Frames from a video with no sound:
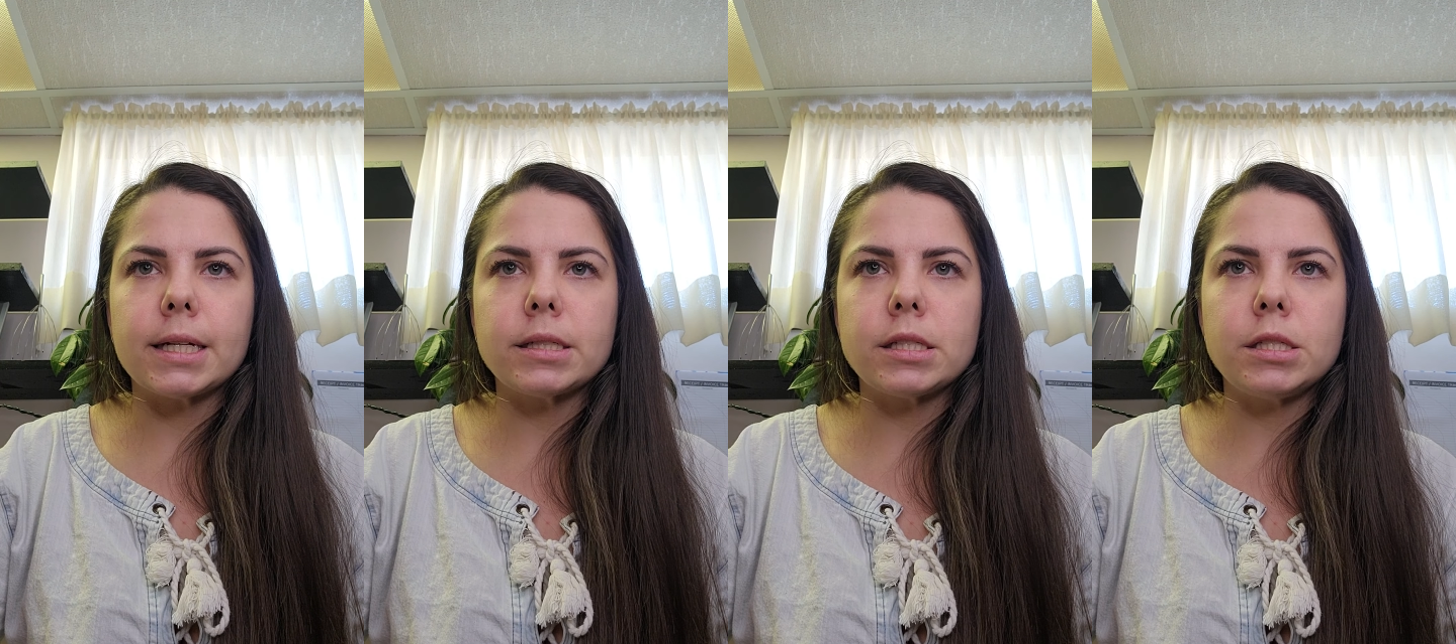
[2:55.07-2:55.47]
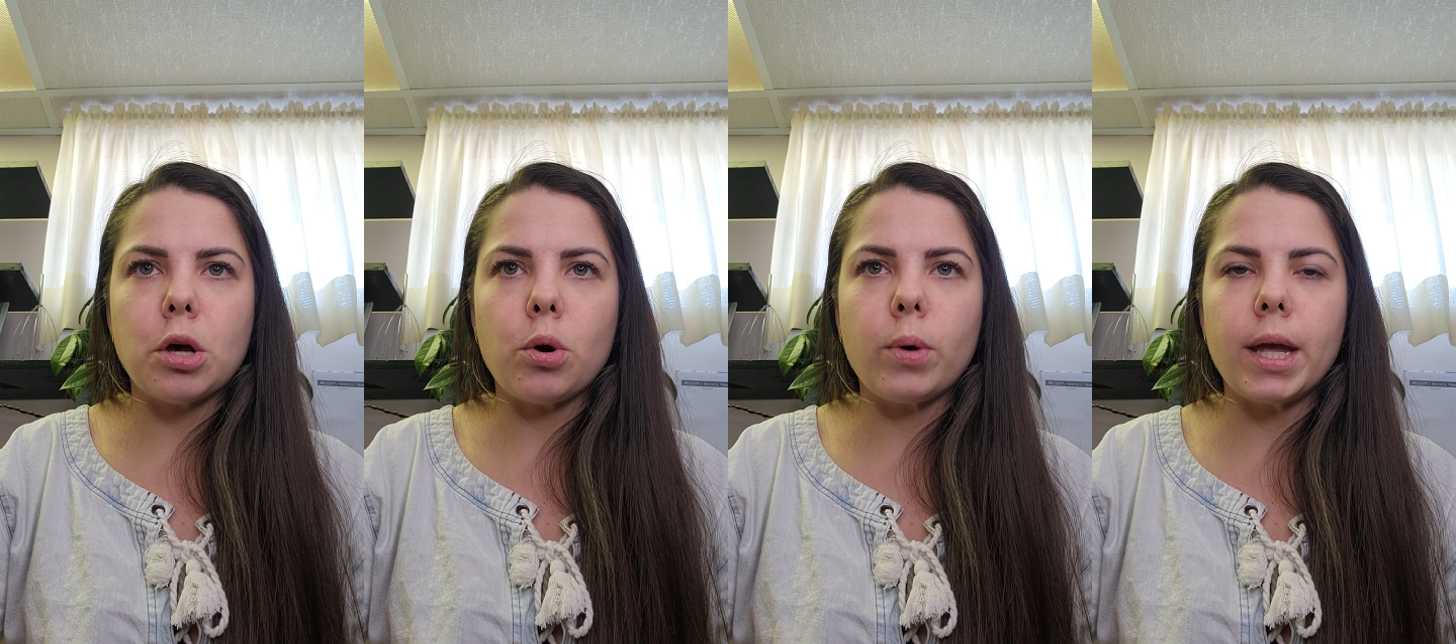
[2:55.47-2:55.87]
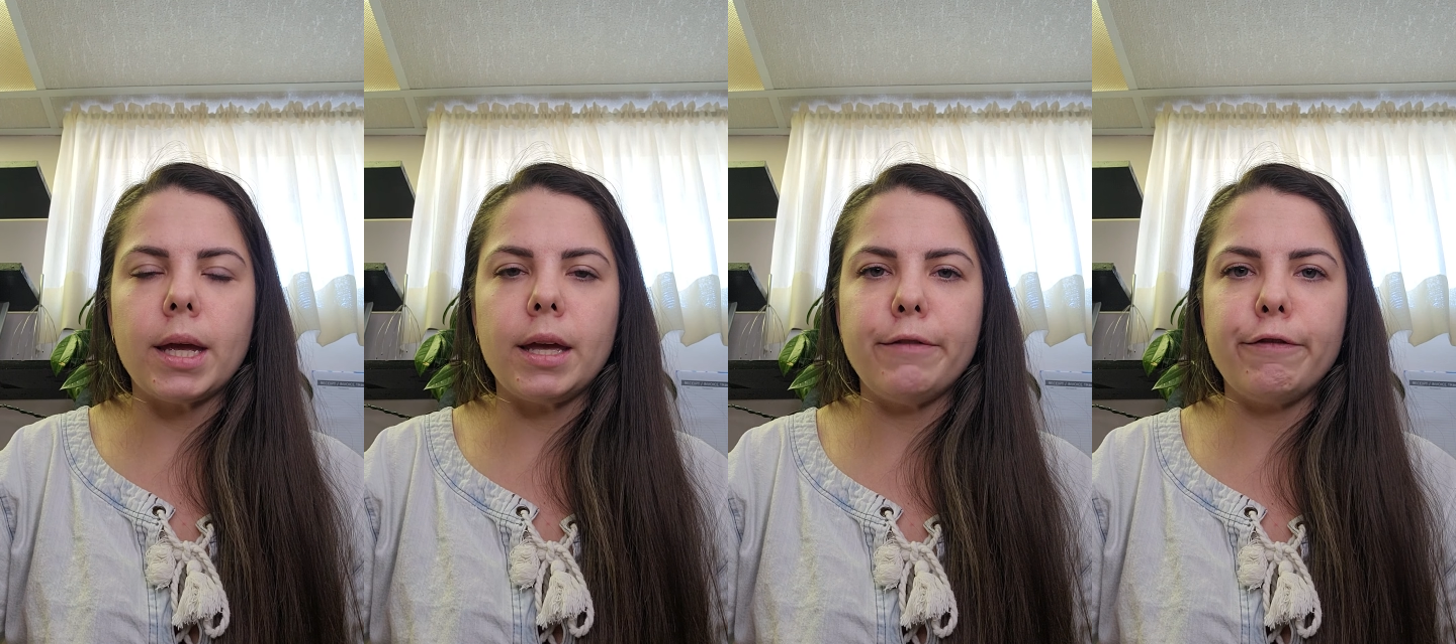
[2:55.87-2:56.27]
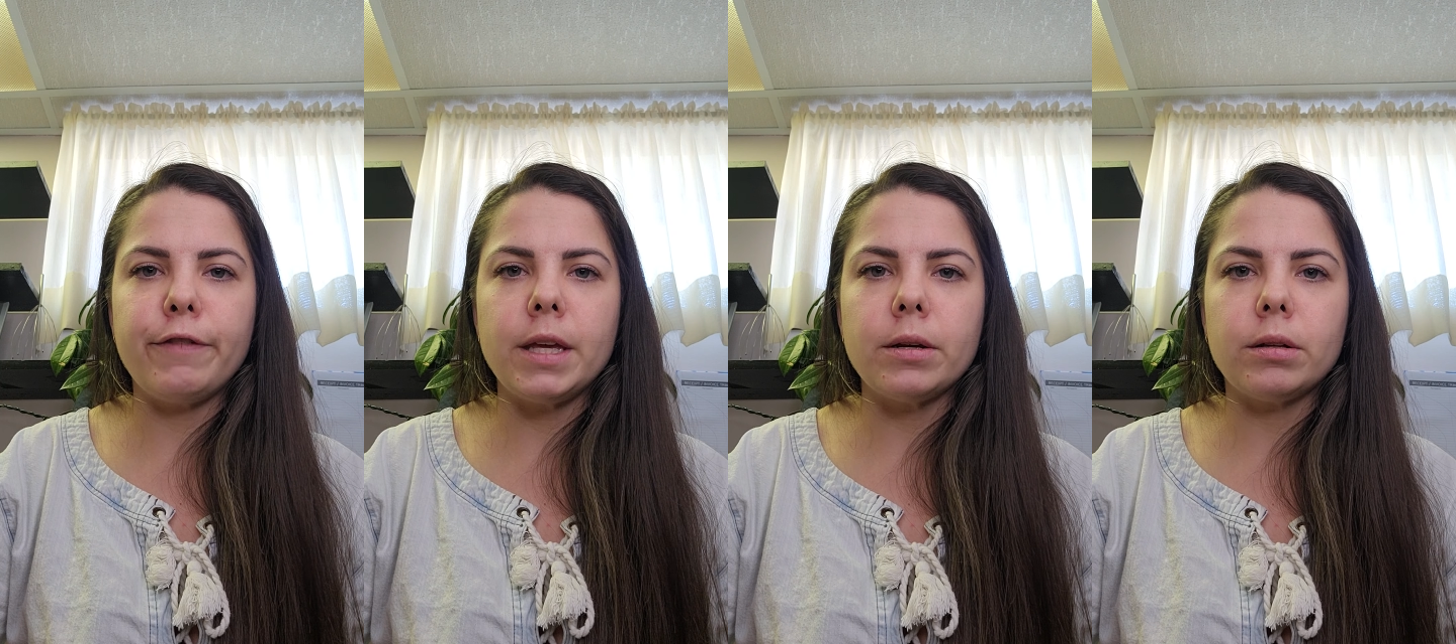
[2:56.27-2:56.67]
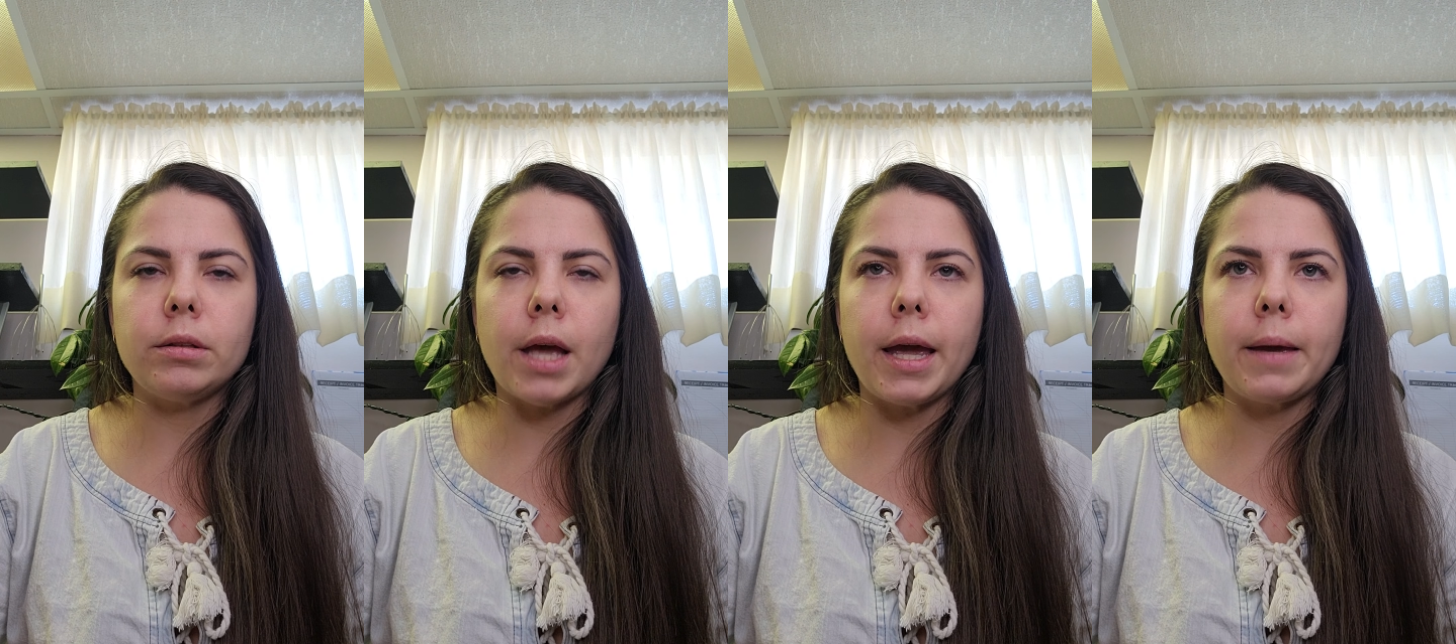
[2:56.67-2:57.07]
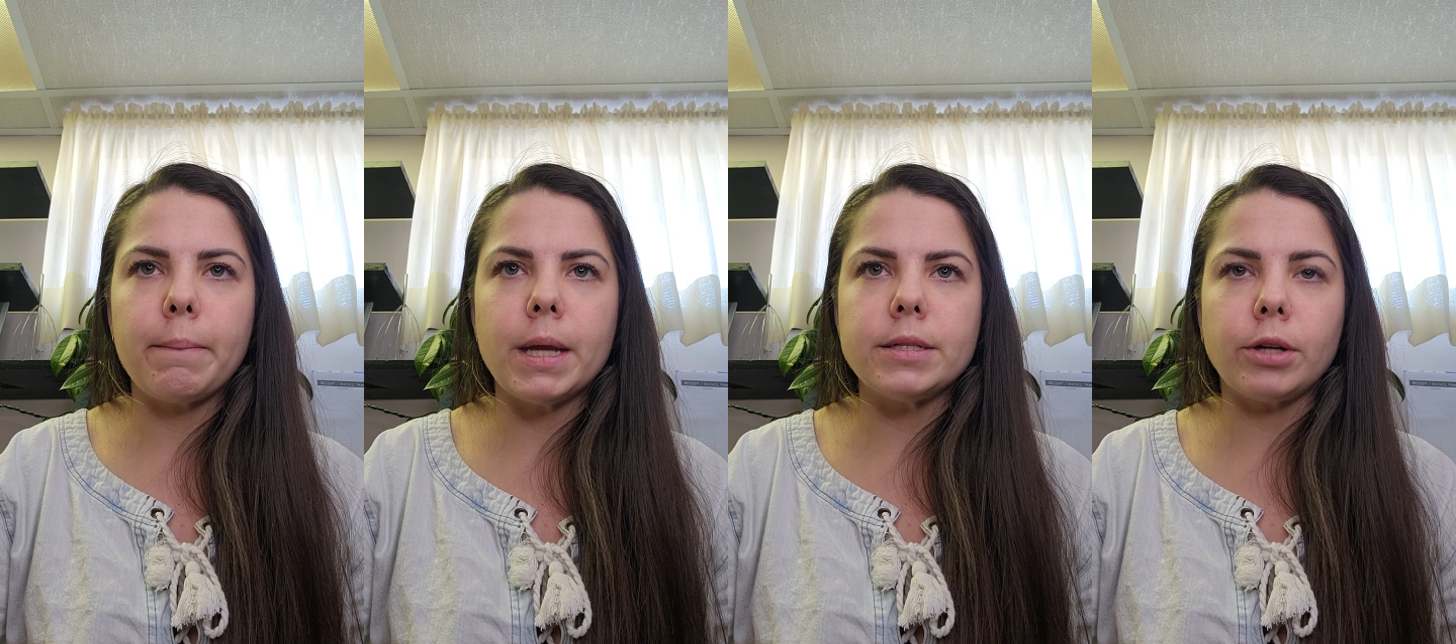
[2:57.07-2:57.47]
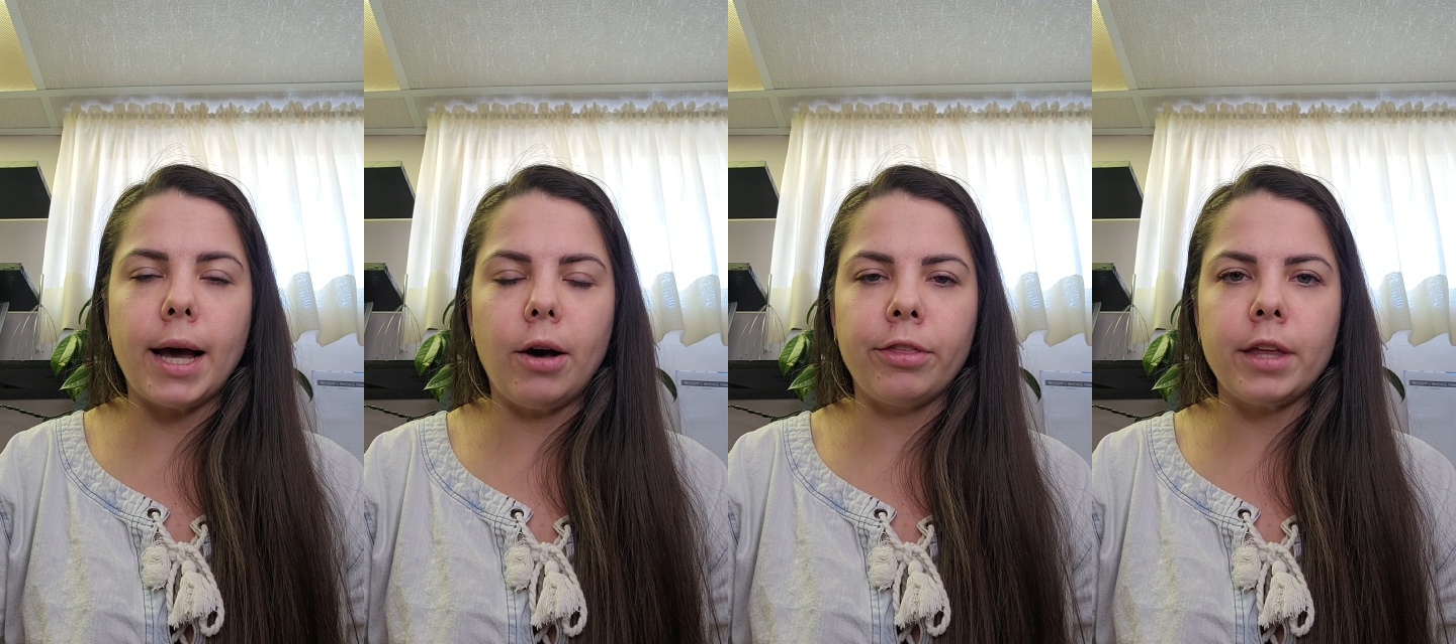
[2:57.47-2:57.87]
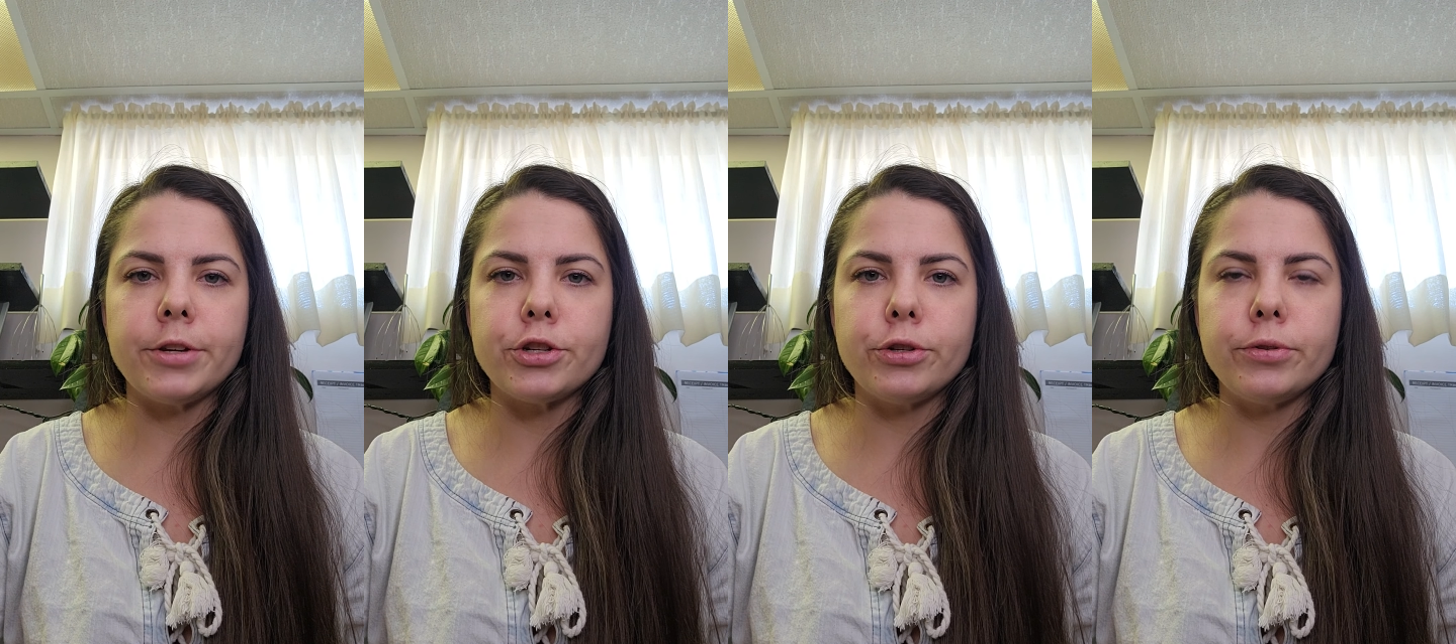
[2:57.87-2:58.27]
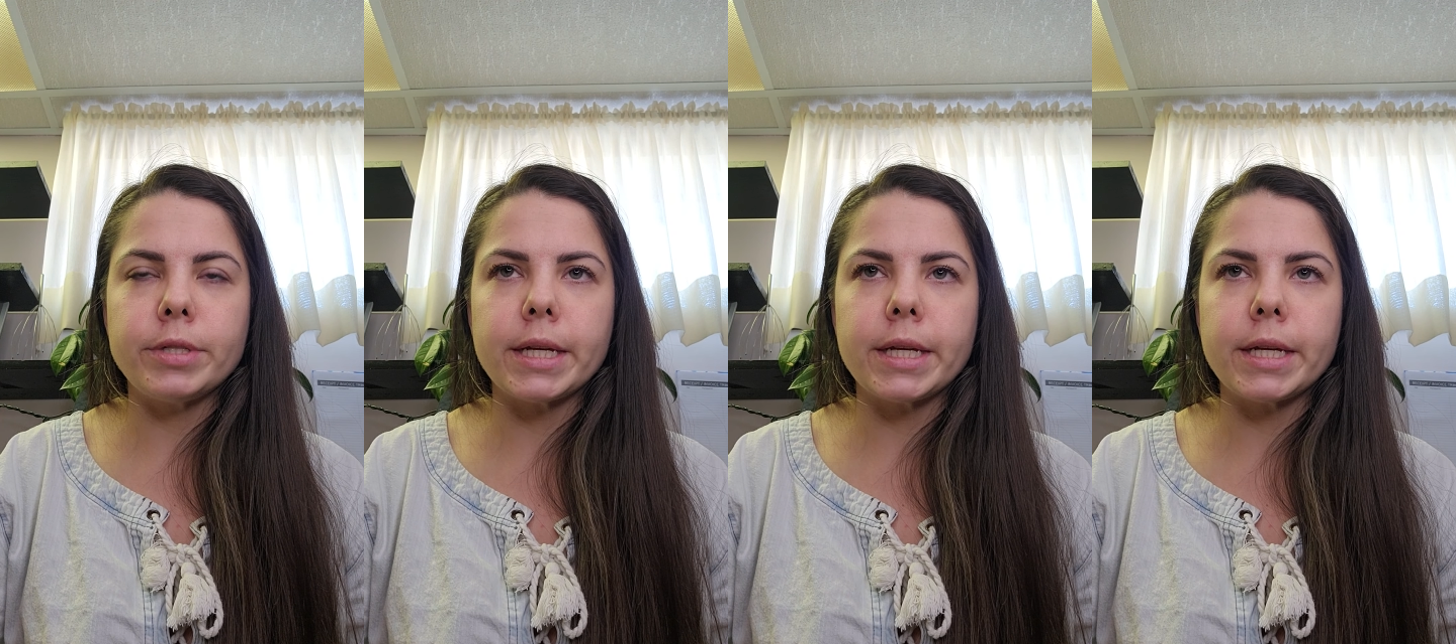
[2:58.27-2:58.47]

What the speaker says: So it can feel like mental health issues.